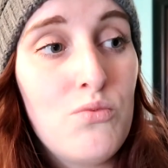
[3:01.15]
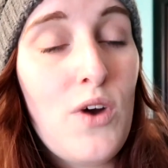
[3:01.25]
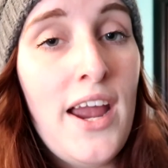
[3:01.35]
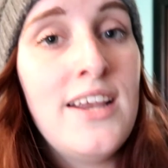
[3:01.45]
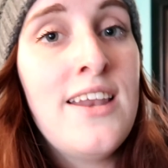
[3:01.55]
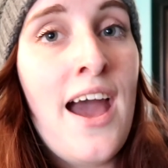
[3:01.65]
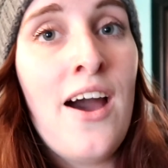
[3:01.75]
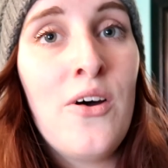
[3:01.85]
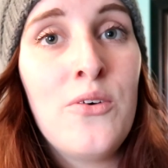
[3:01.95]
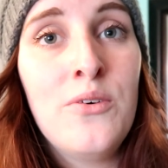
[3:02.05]
Right
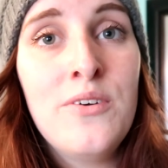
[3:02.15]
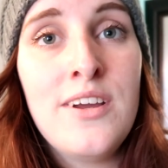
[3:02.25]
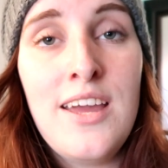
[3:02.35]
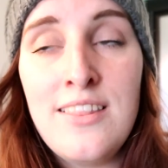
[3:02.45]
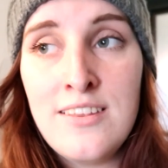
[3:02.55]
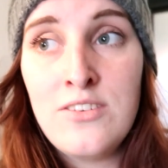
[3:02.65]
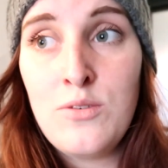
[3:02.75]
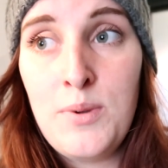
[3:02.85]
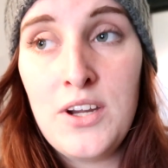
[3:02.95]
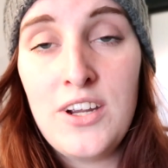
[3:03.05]
now, in this
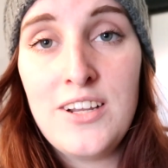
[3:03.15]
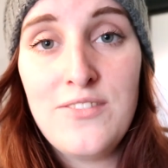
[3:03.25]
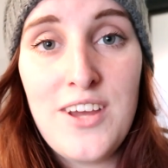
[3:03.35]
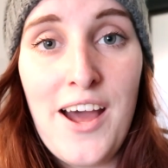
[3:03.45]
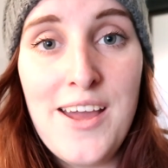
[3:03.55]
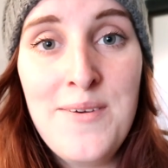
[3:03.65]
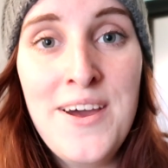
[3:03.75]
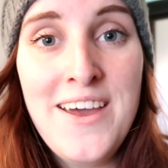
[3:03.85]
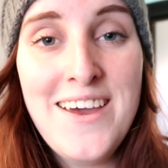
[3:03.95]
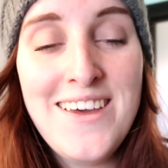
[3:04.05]
period of time,
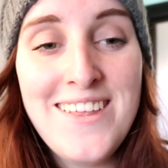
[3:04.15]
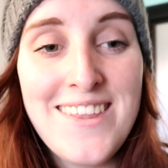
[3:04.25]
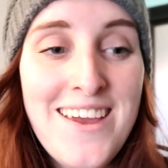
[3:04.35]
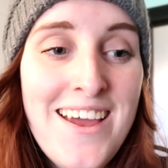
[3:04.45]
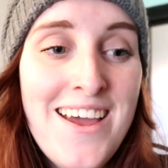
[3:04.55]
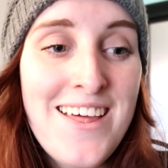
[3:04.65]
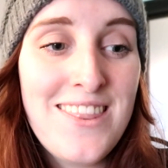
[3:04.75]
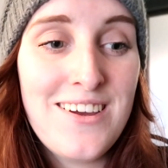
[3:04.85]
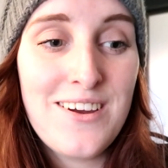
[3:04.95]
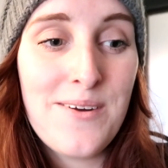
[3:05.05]

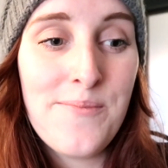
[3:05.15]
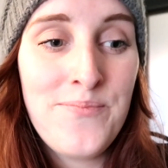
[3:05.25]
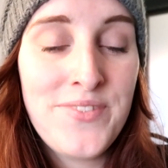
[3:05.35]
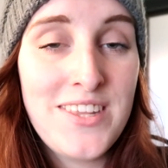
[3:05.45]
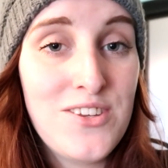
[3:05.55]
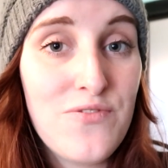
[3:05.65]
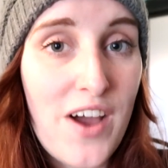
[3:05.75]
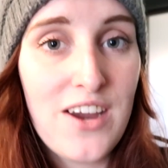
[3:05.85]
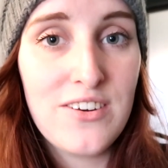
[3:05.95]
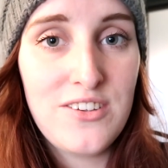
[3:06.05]
this
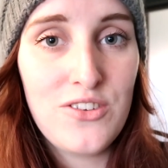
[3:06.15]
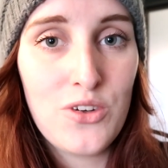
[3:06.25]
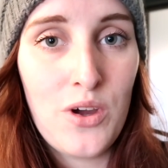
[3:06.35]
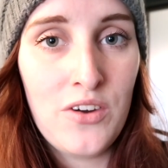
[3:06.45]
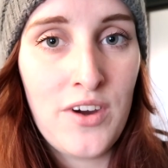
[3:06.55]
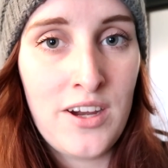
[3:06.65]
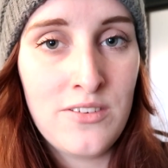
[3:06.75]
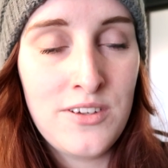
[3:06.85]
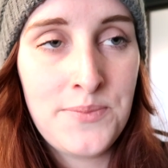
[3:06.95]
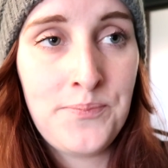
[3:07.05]
virus that's going
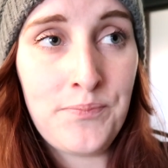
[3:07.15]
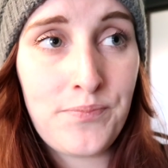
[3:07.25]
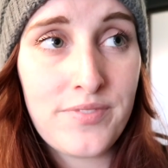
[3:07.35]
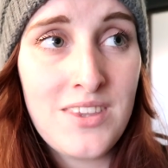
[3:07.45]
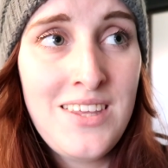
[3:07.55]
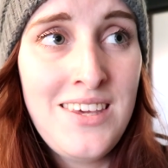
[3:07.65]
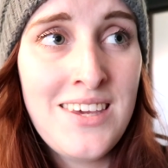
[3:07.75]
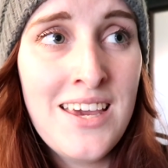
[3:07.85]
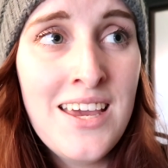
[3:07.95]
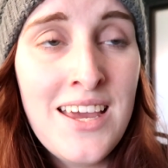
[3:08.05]
around,
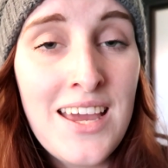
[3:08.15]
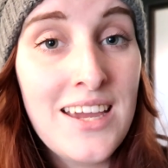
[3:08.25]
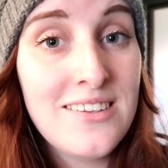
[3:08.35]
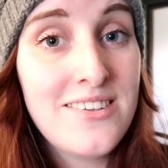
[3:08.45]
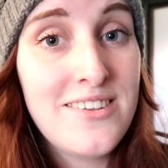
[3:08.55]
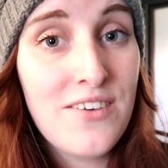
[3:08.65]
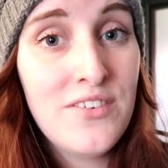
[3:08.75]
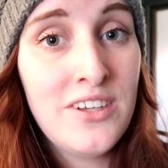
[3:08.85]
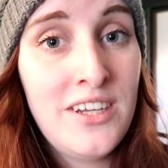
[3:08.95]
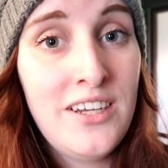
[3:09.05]
it's
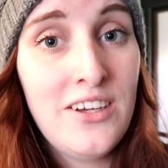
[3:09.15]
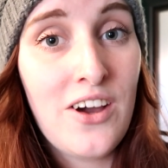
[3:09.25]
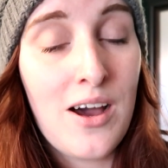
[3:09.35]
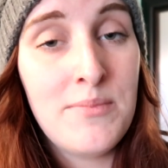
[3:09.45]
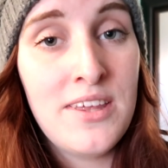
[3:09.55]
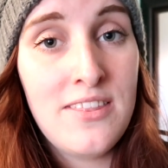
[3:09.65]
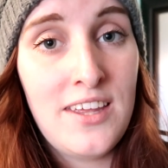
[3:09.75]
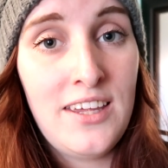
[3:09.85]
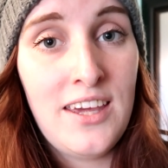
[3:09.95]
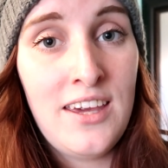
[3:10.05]
definitely got me
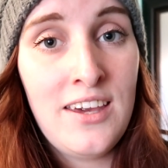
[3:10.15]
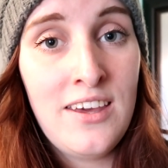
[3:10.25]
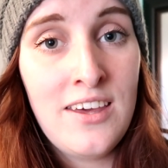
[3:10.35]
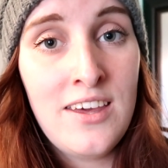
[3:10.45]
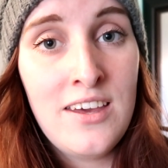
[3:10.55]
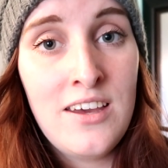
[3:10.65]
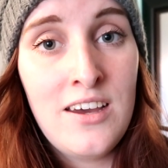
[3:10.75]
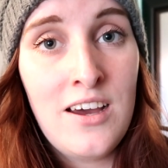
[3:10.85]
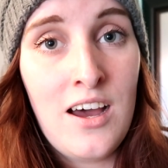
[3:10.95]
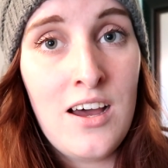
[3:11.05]
thinking
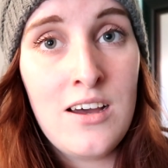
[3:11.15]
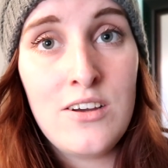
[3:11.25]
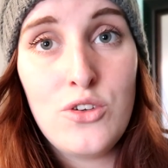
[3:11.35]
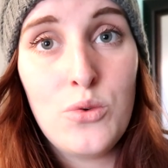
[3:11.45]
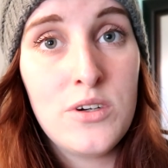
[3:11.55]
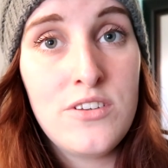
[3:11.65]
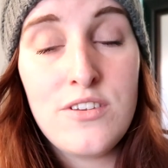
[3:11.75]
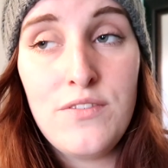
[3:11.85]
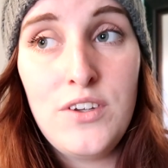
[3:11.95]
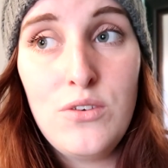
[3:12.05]
towards
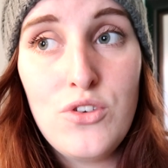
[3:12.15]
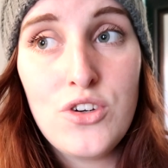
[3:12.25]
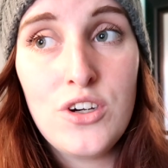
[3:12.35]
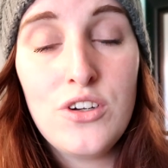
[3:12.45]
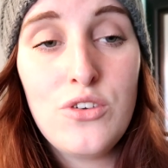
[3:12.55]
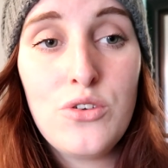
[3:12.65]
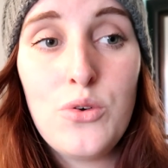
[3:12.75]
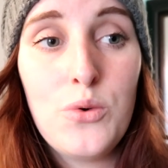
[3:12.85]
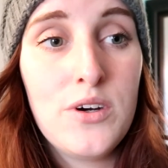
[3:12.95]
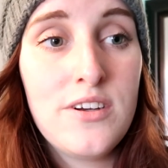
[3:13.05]
the future,
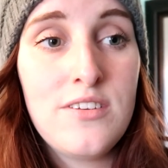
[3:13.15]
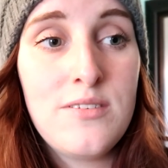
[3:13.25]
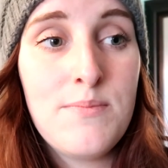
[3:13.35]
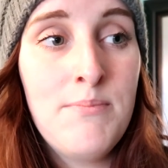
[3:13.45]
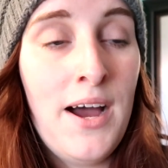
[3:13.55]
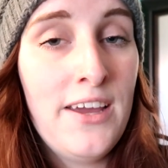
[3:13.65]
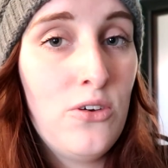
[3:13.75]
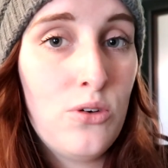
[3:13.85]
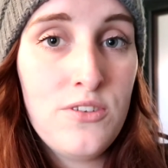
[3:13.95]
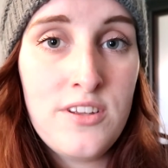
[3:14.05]
towards my
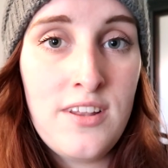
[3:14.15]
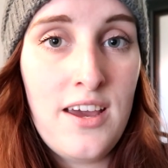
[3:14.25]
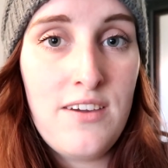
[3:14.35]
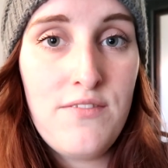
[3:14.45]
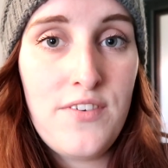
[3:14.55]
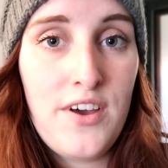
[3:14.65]
goals in life,